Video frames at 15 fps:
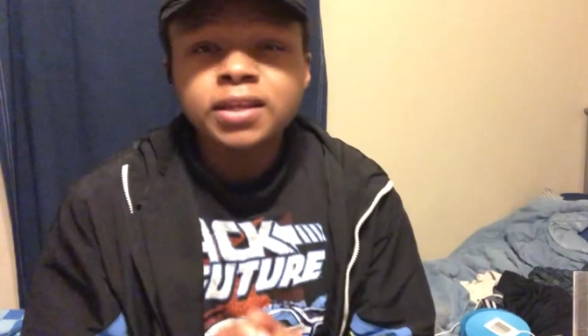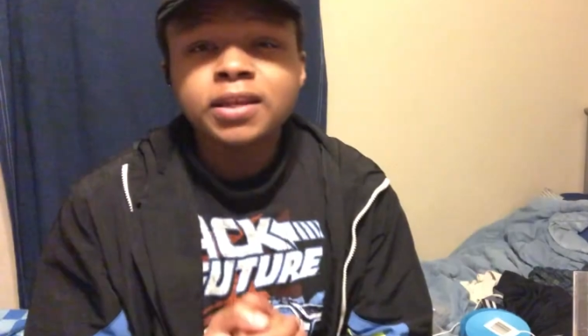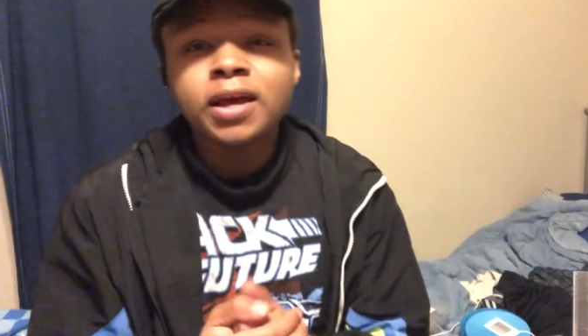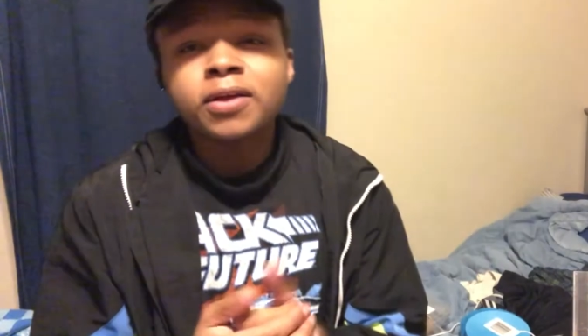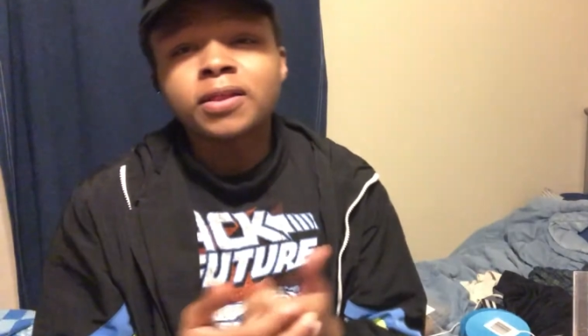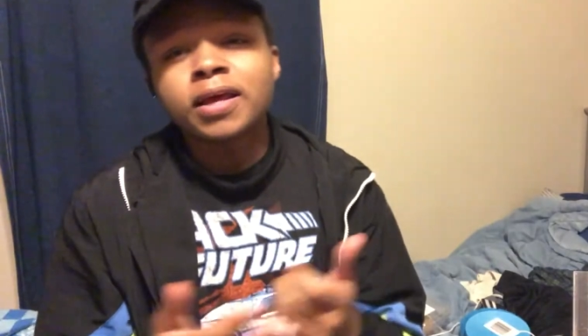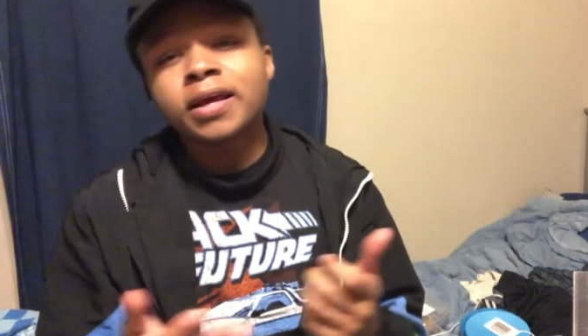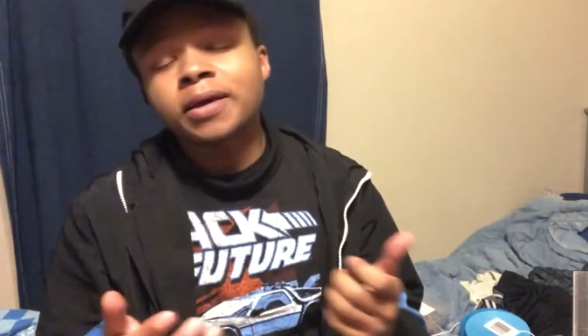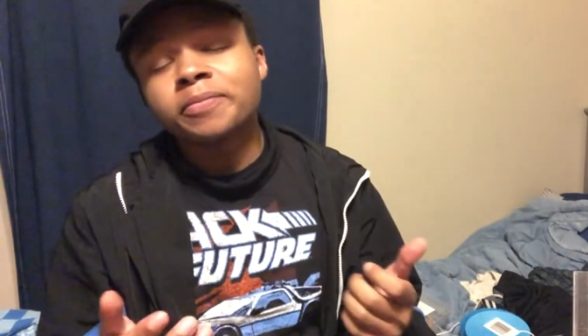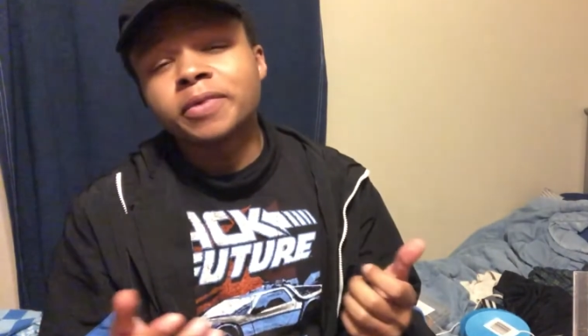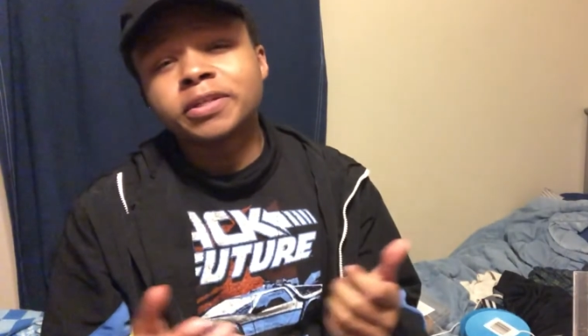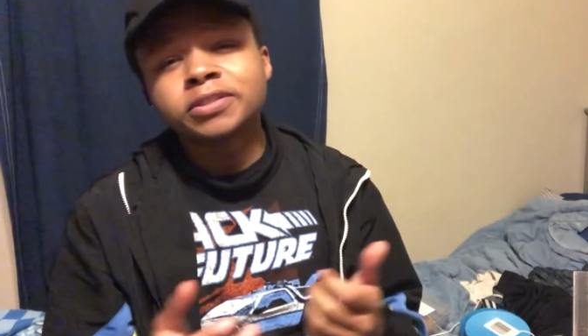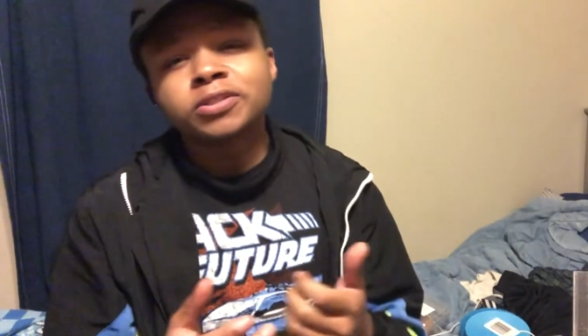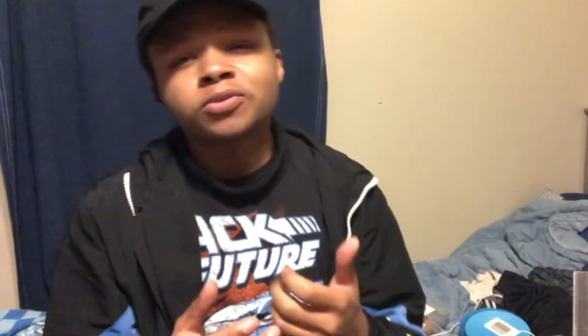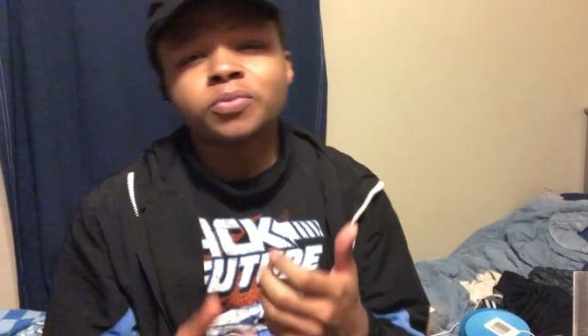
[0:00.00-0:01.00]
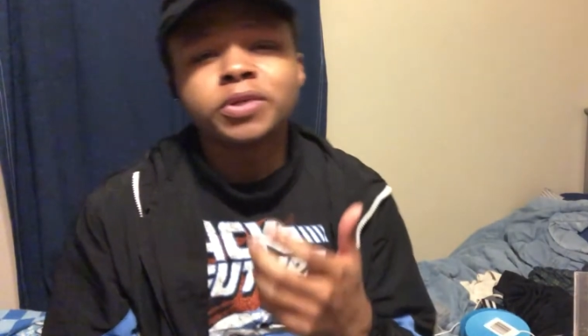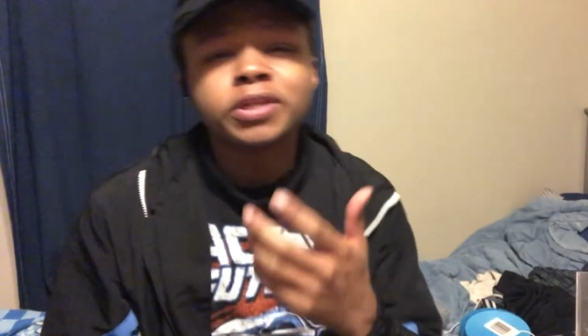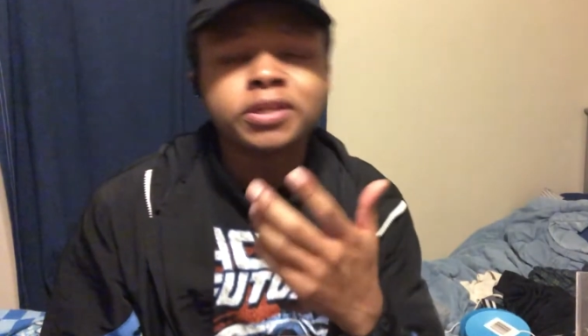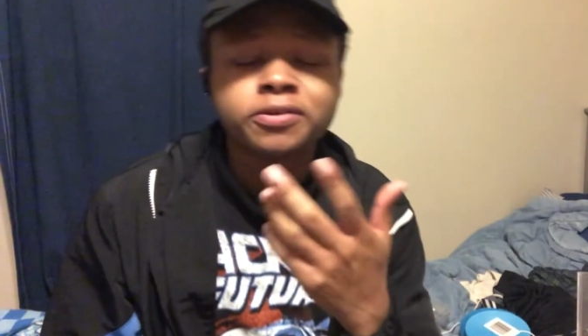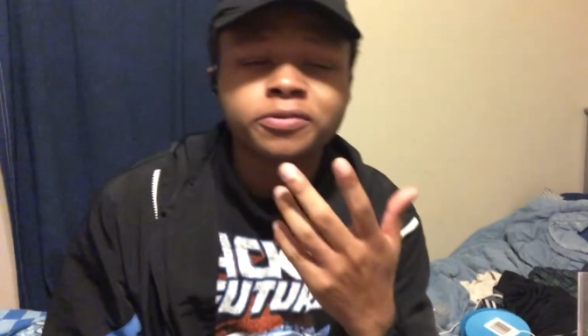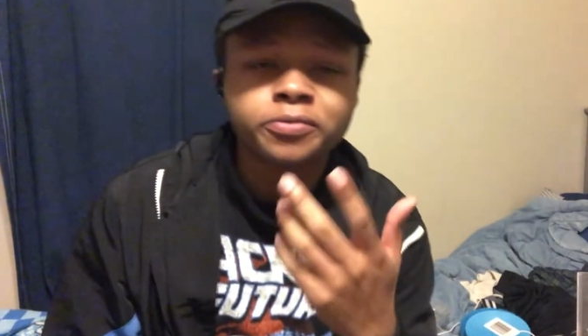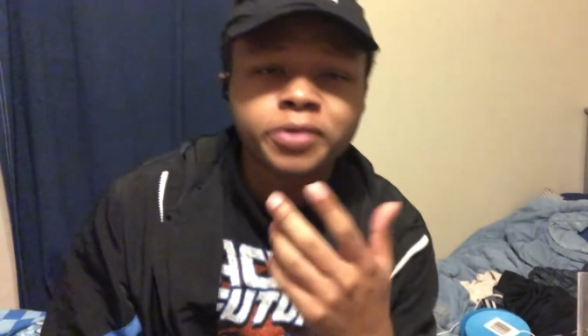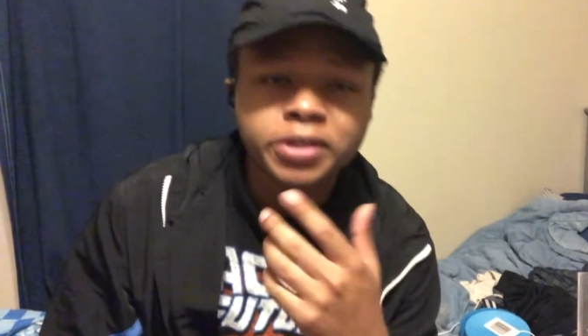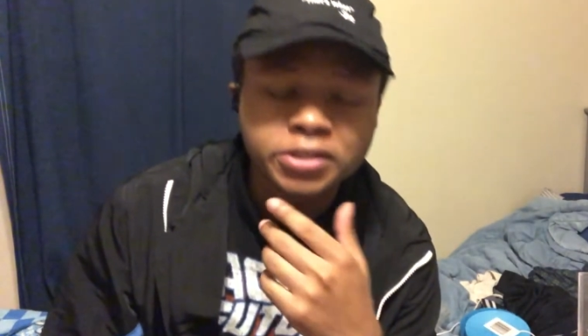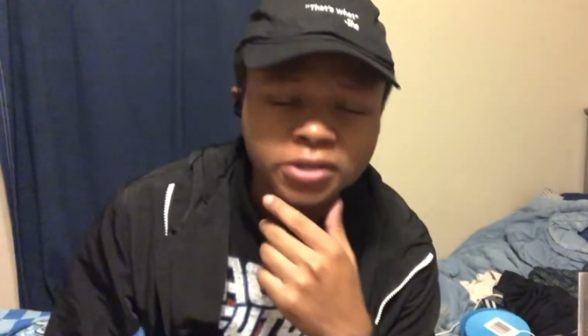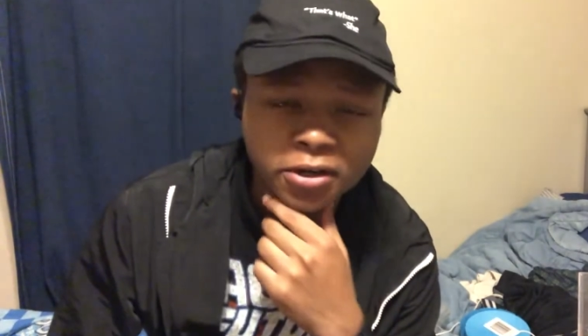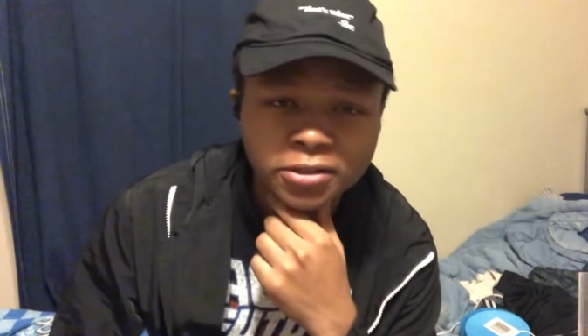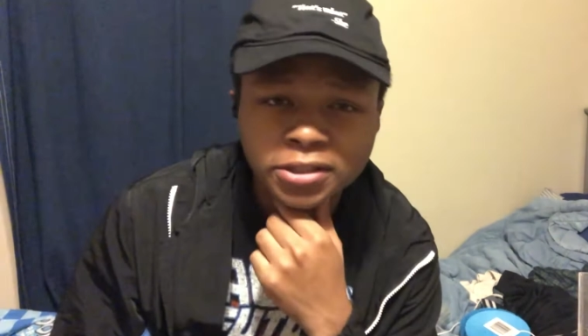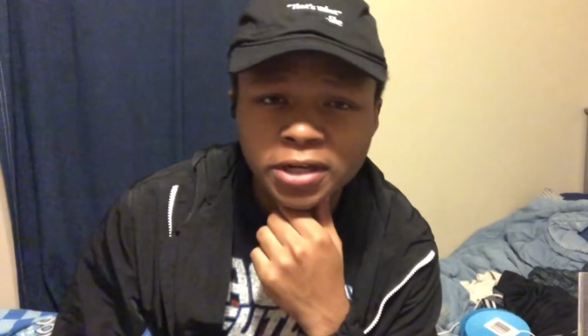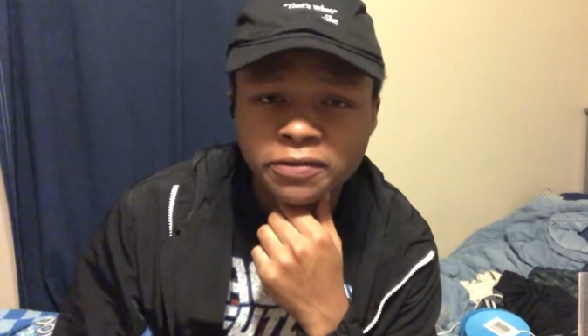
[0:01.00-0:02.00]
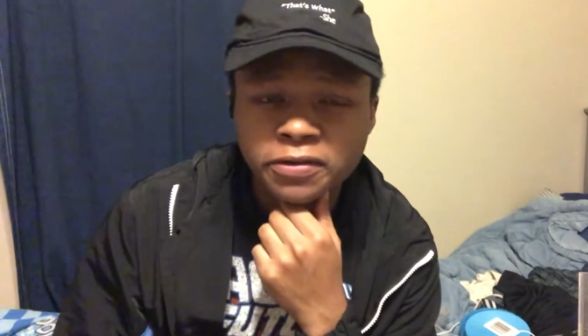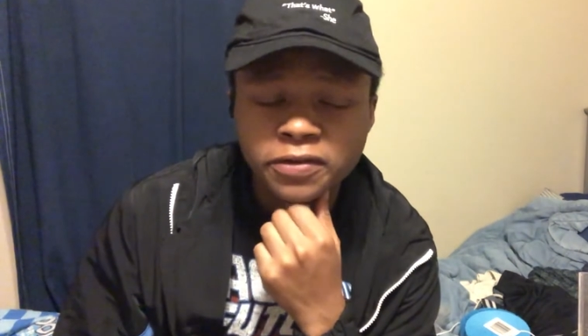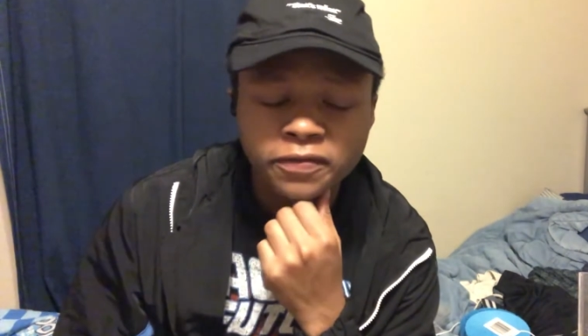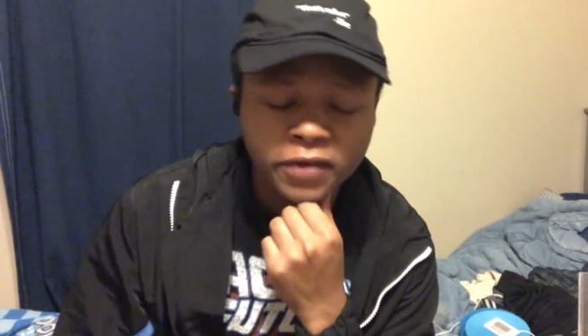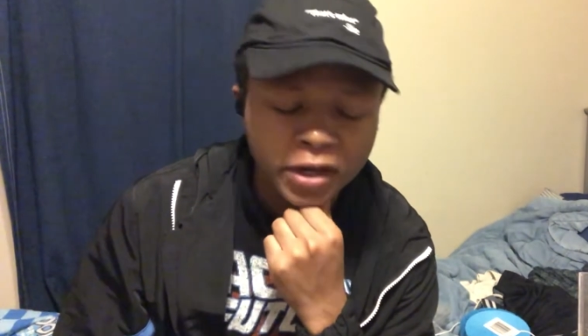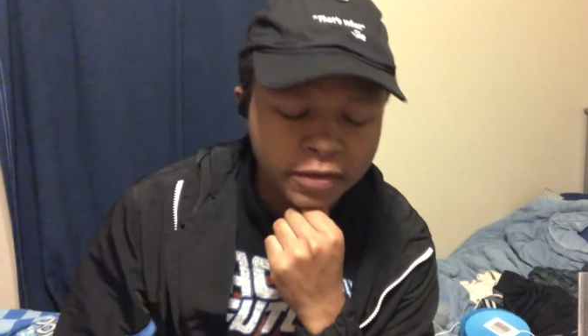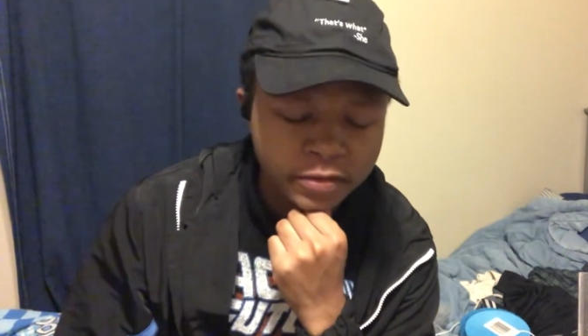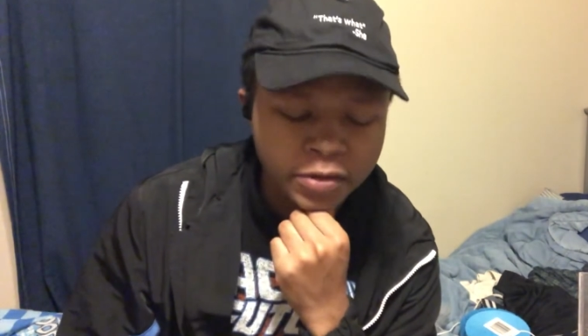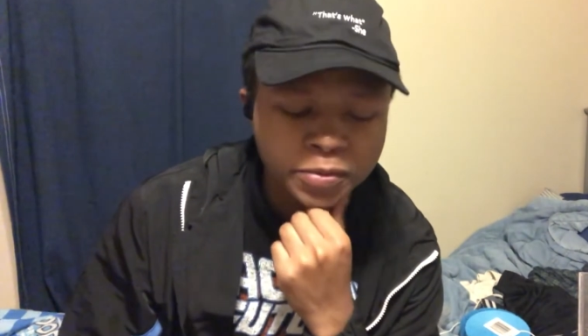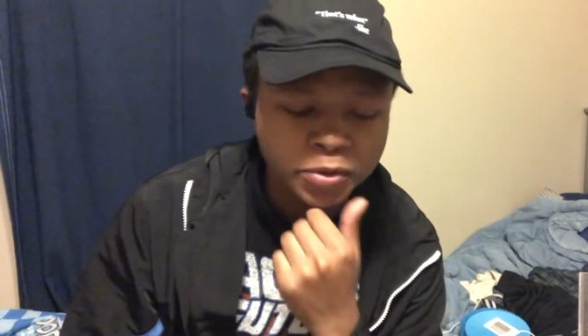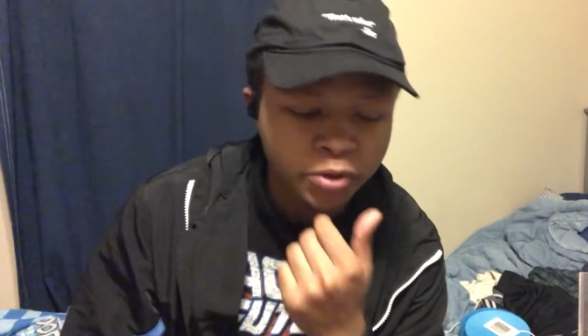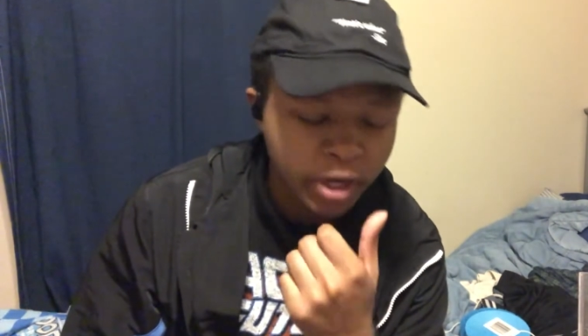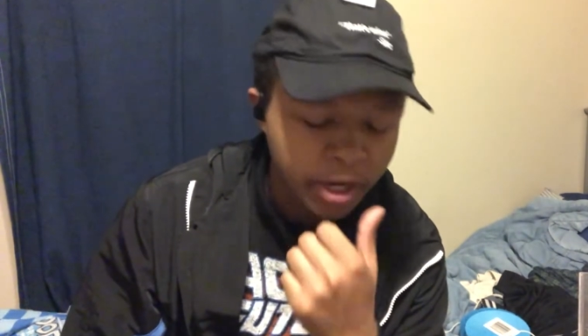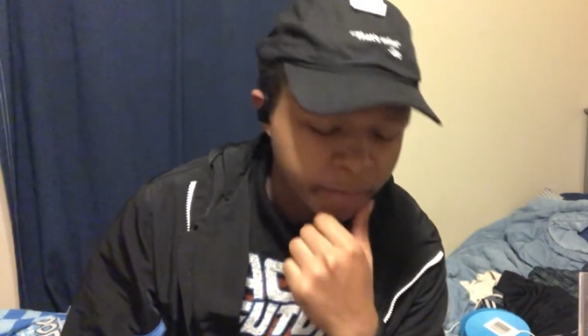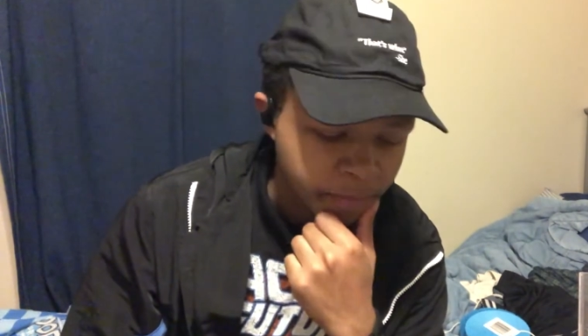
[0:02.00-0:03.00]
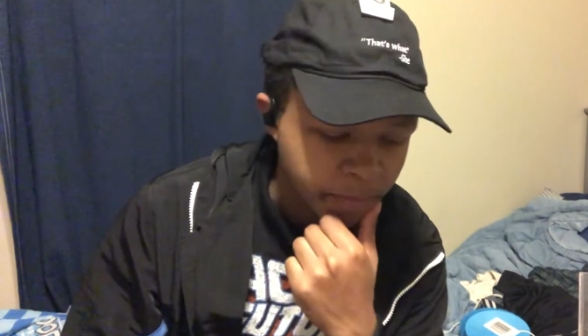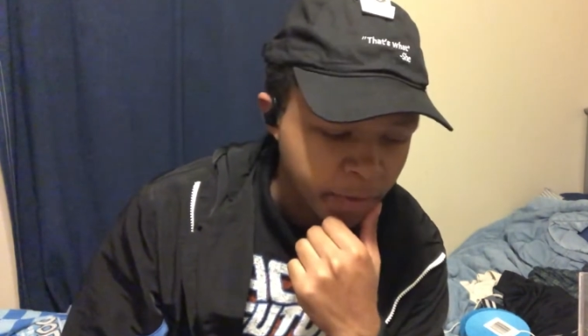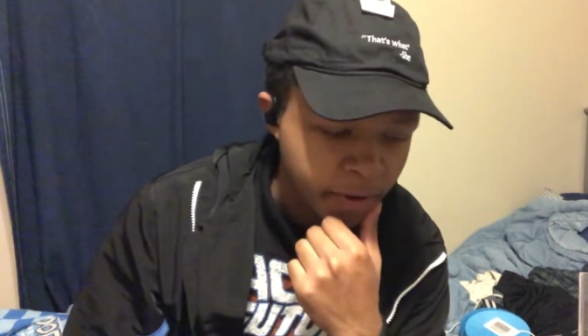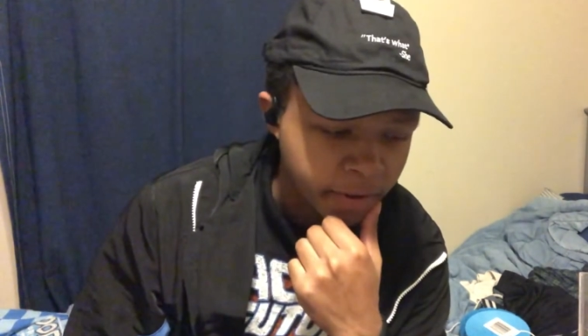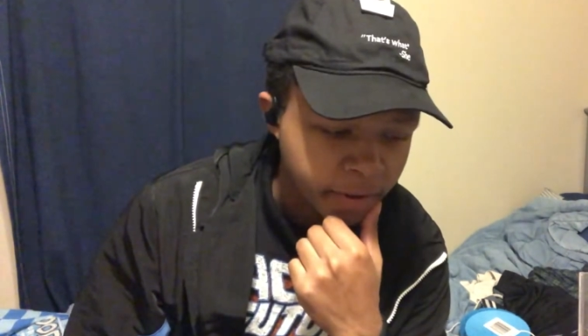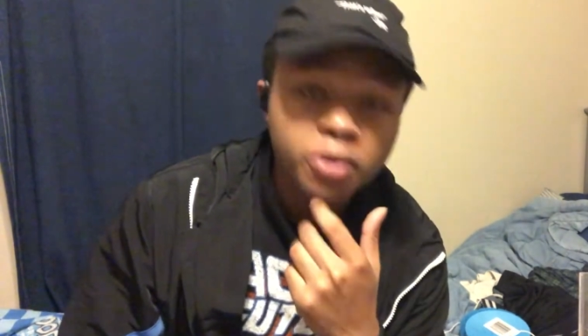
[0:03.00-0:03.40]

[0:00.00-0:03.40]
Now, like I mentioned, we didn't reach our 75 subscriber mark,